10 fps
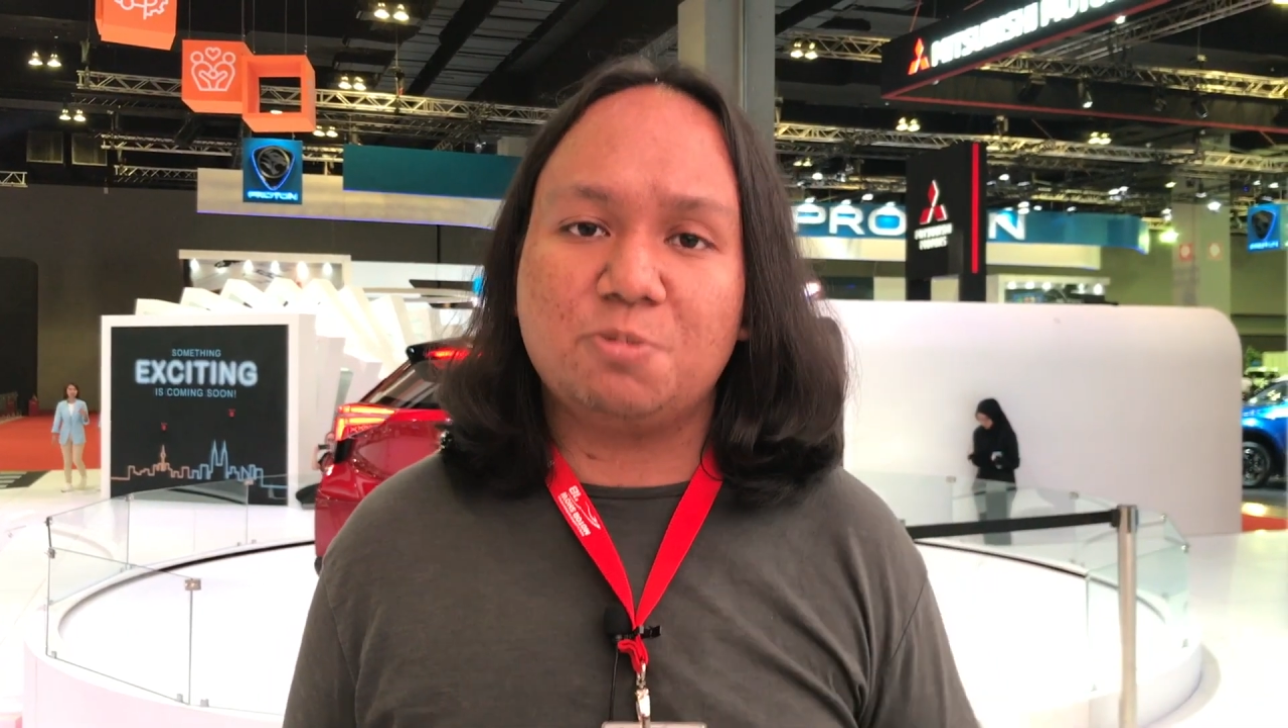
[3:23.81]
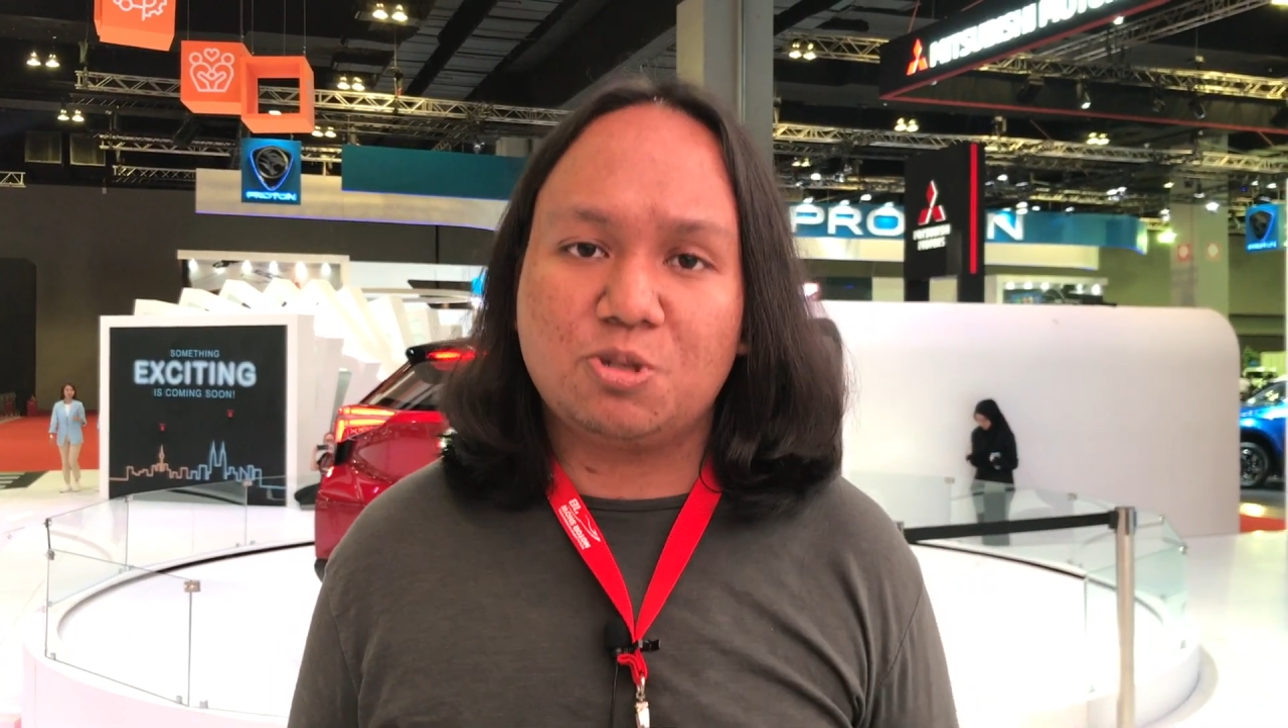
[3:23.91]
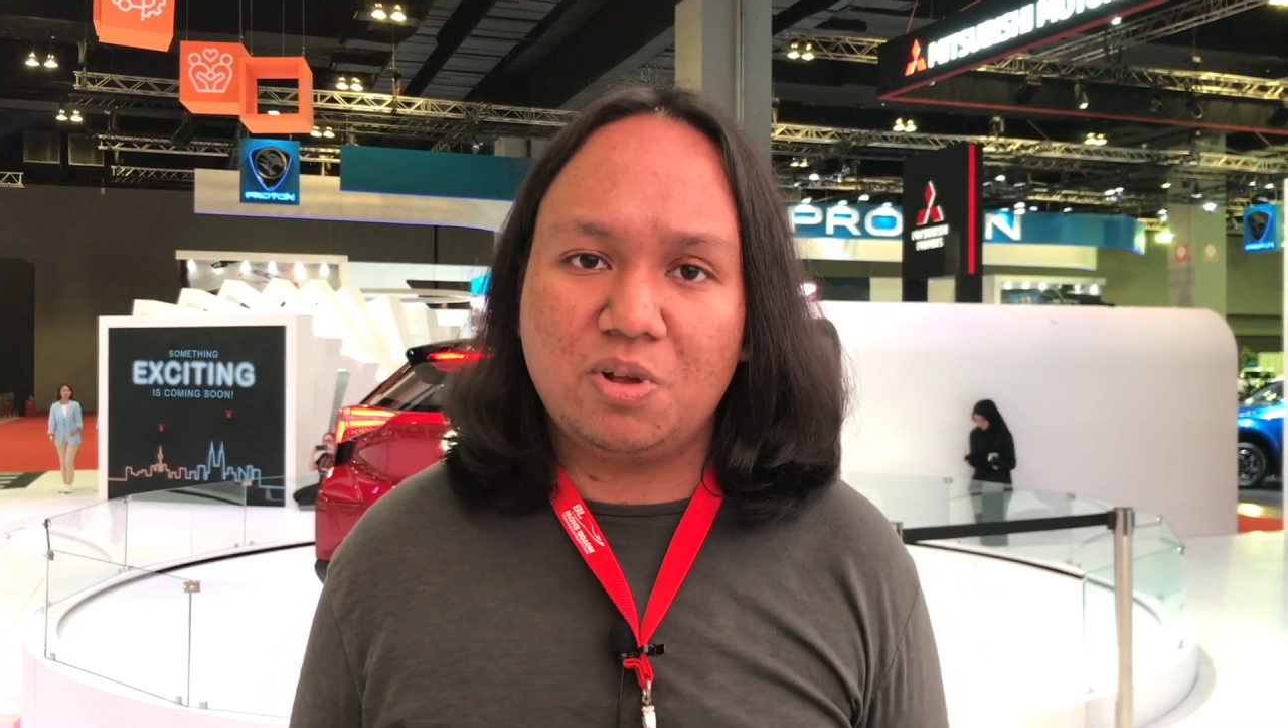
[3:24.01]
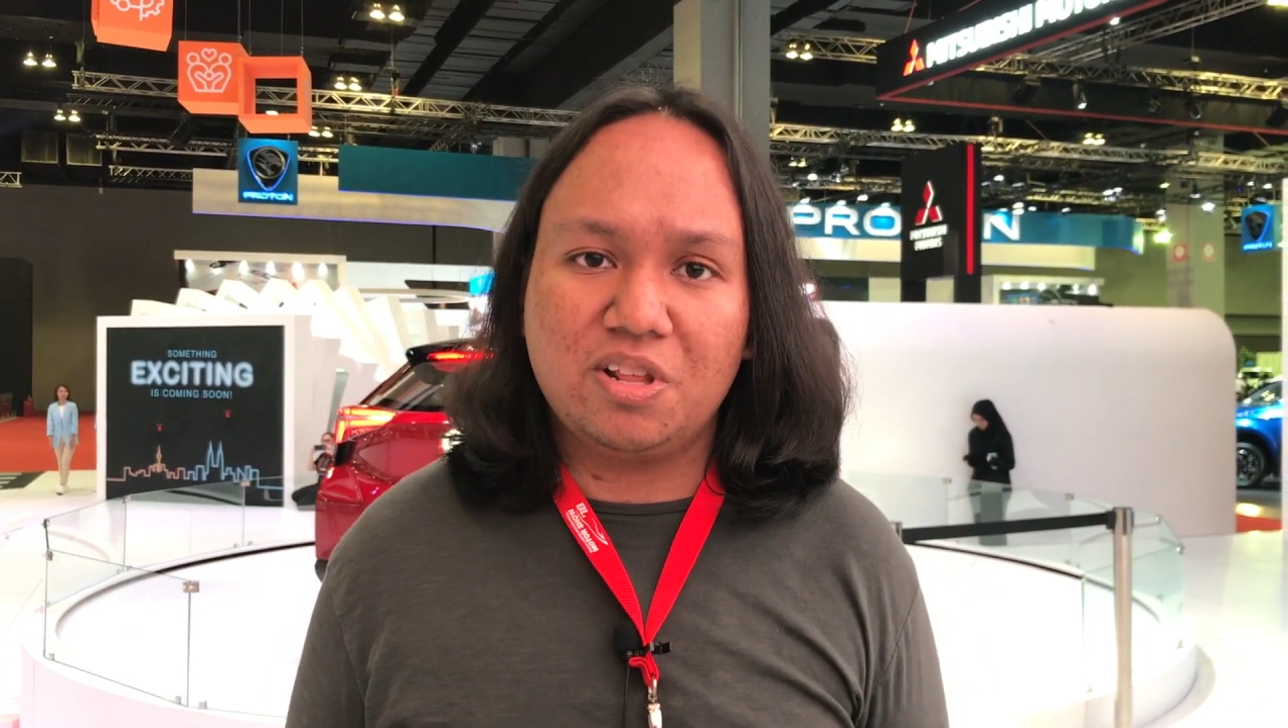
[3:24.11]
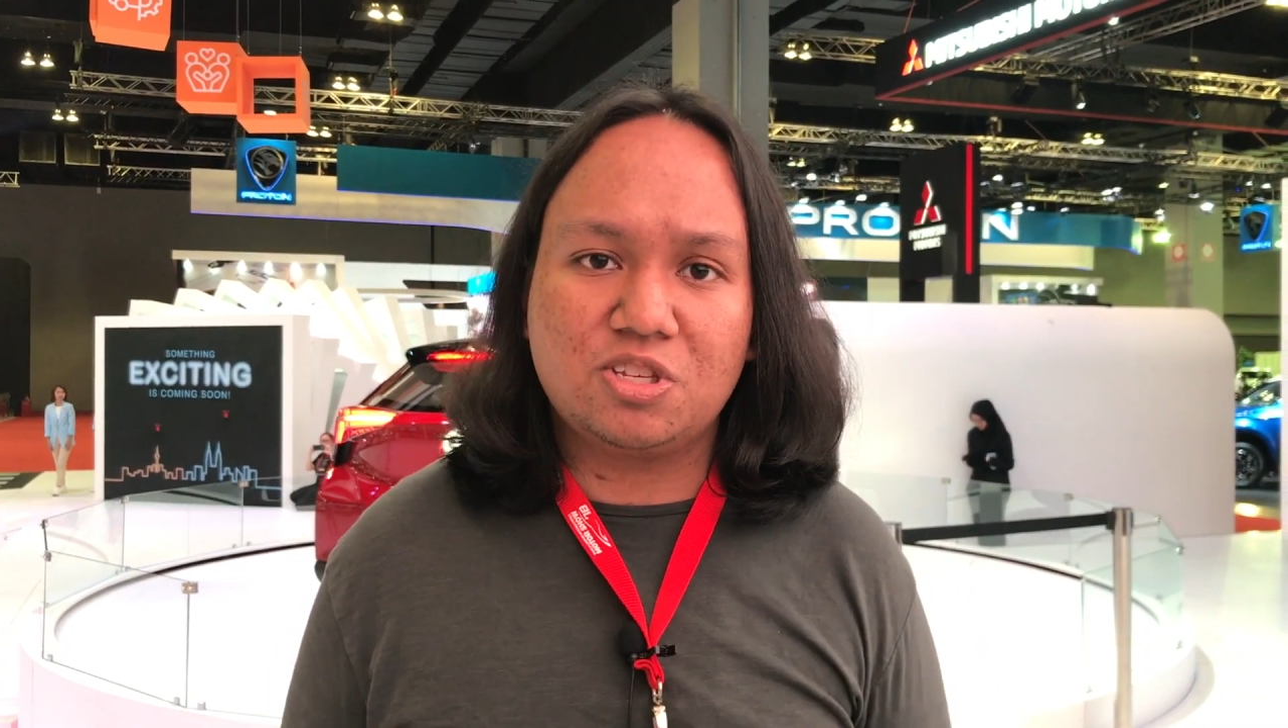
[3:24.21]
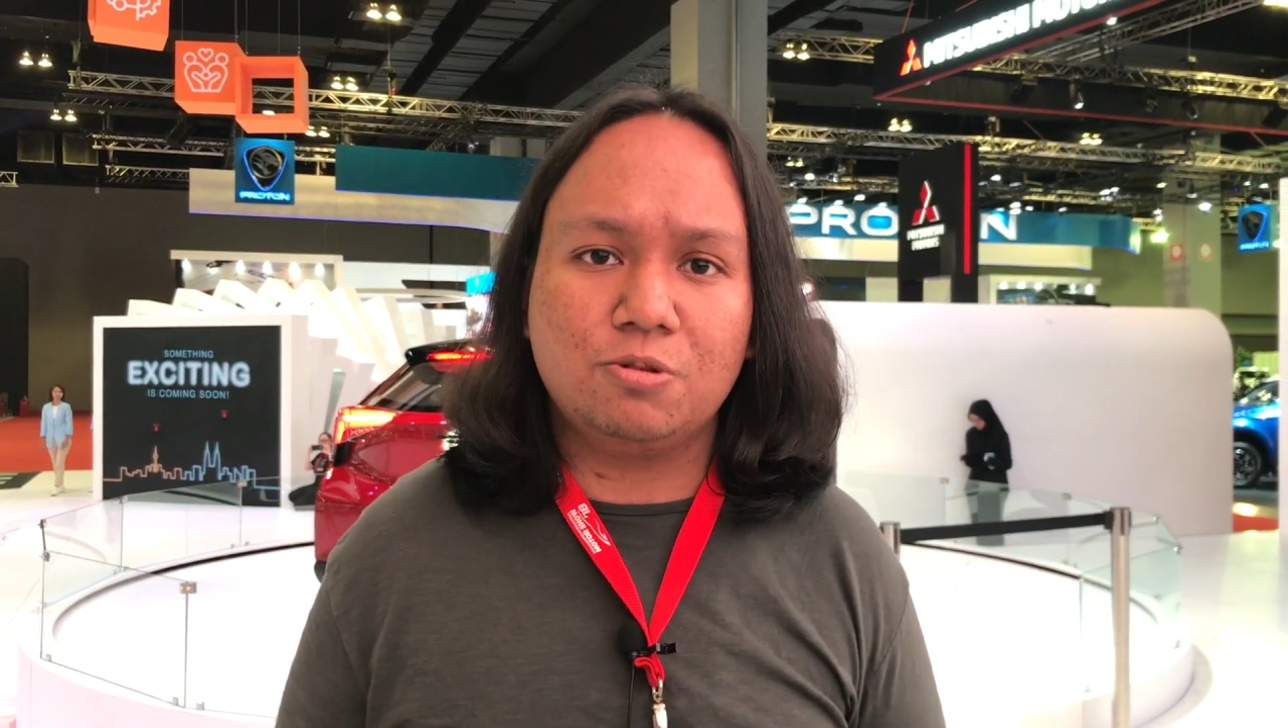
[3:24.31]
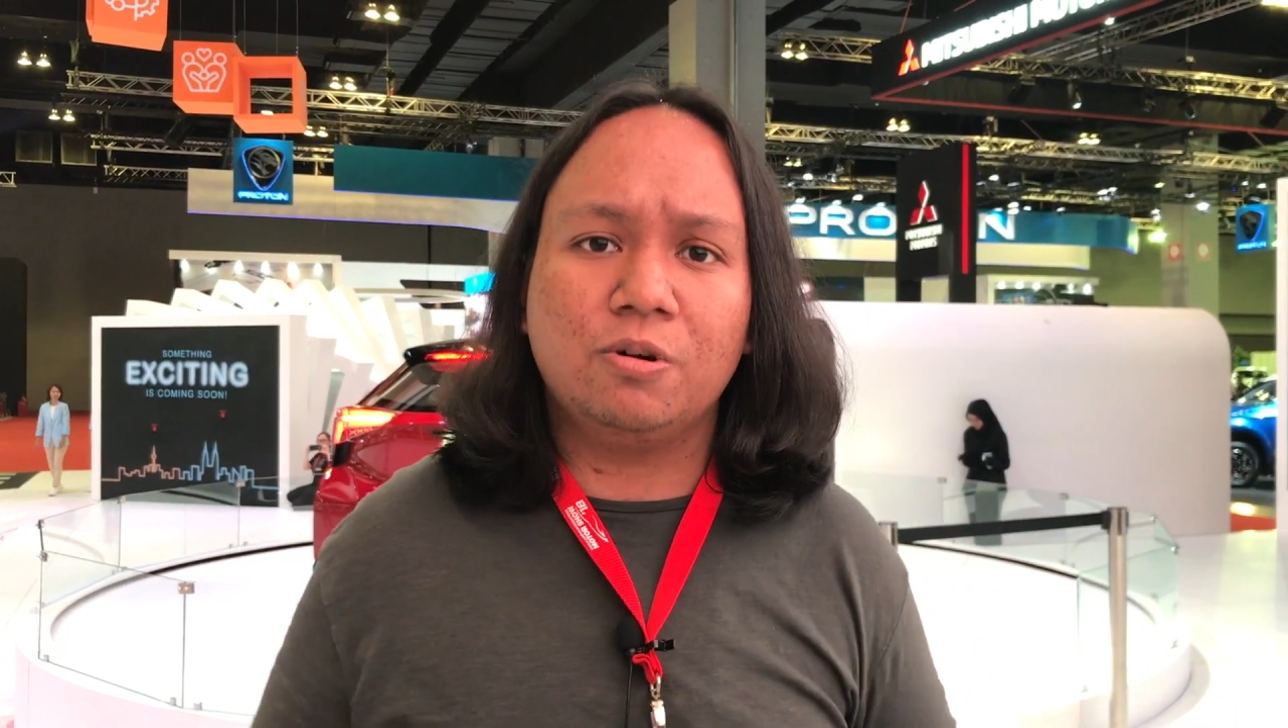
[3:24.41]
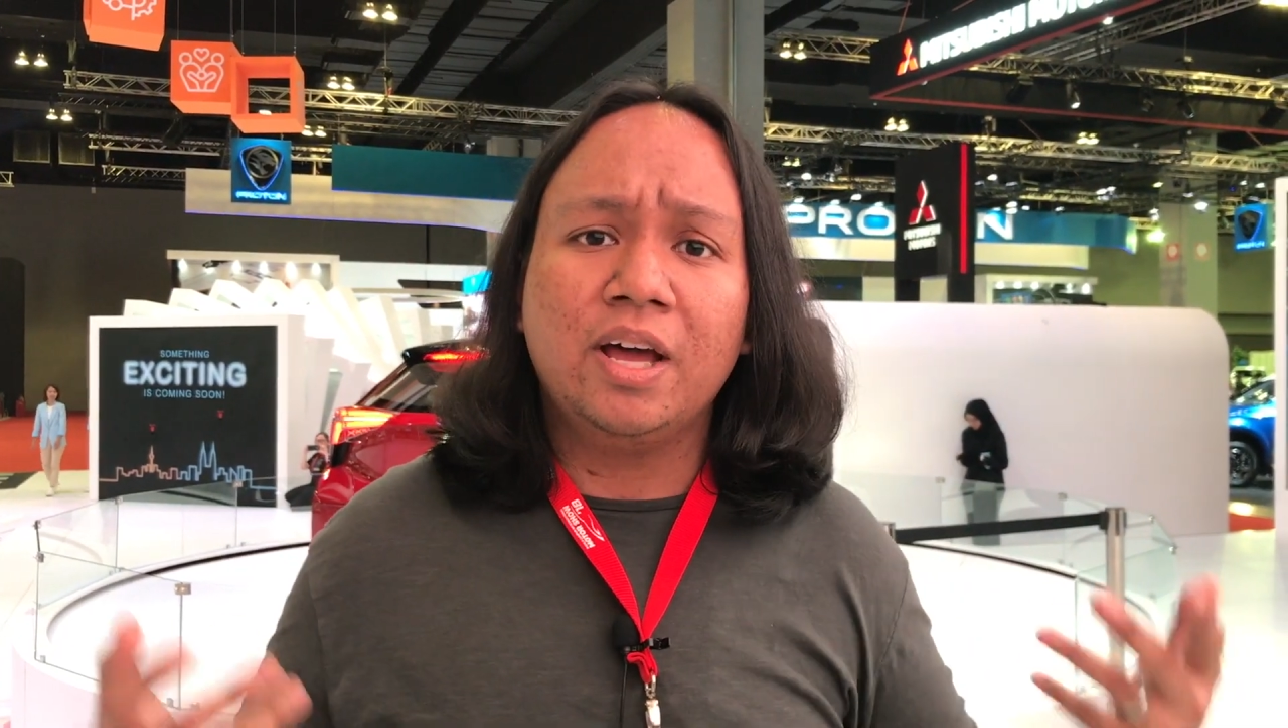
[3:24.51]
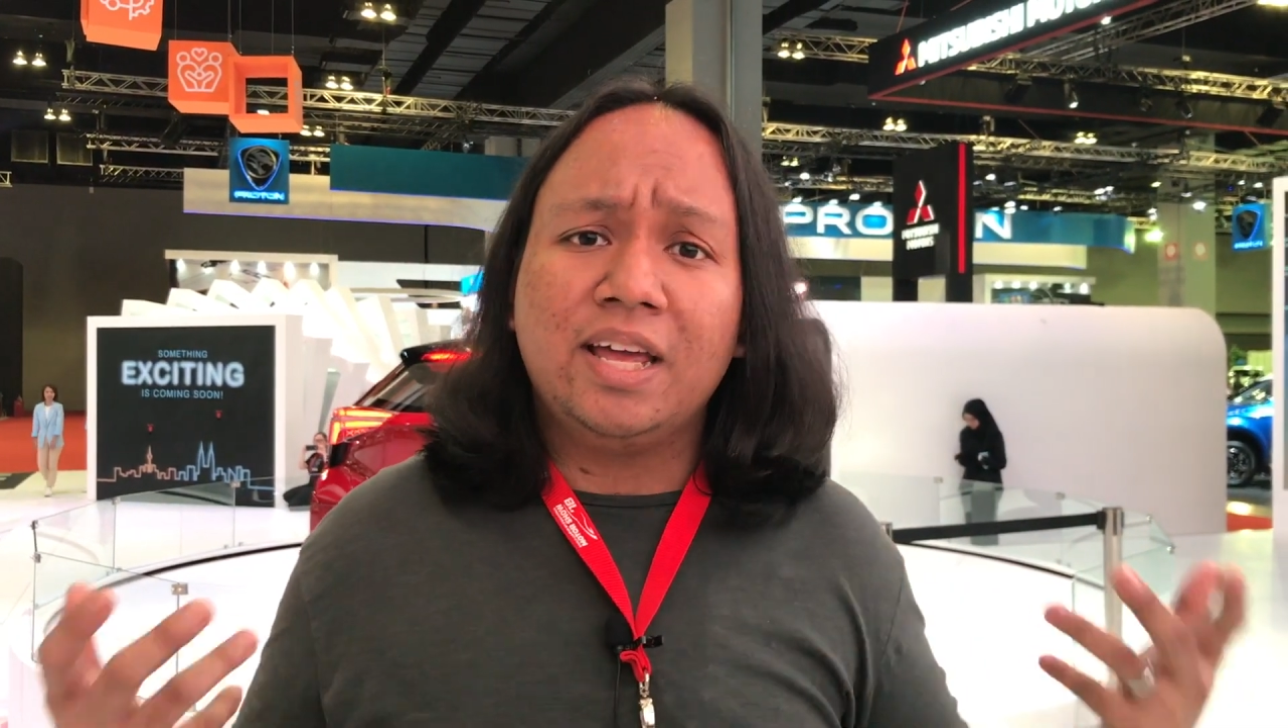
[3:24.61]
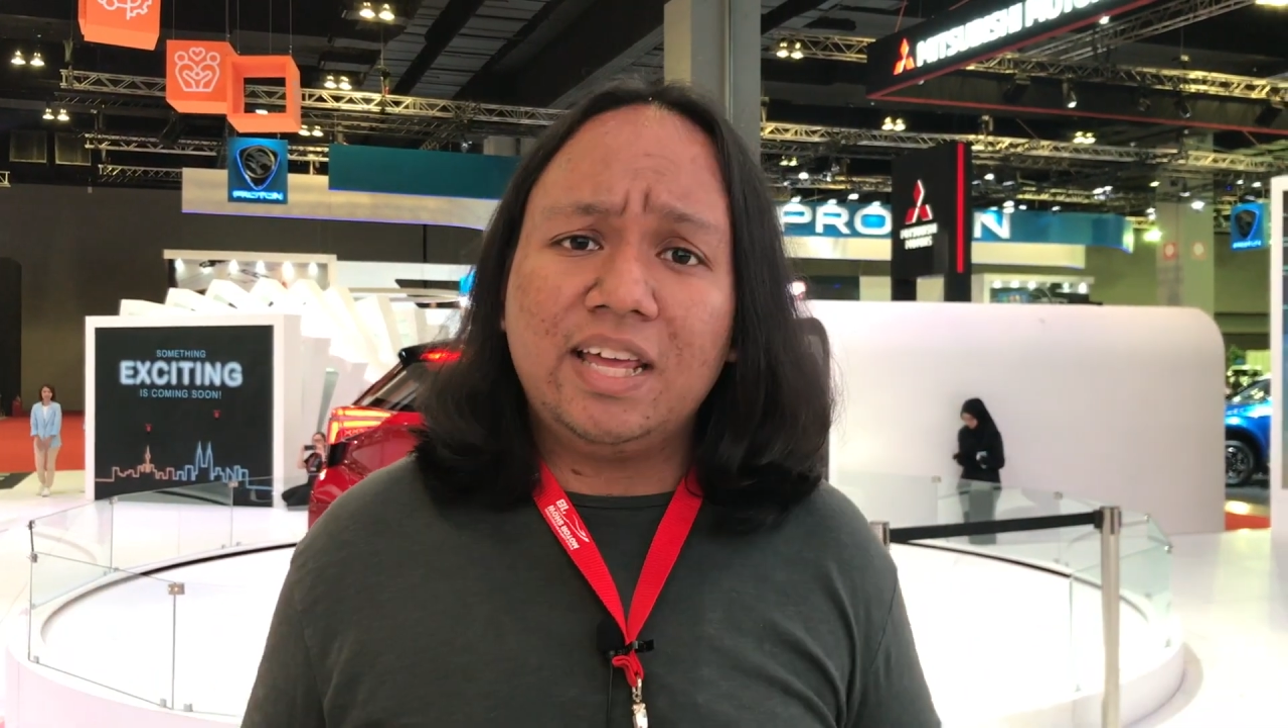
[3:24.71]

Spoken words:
between the two,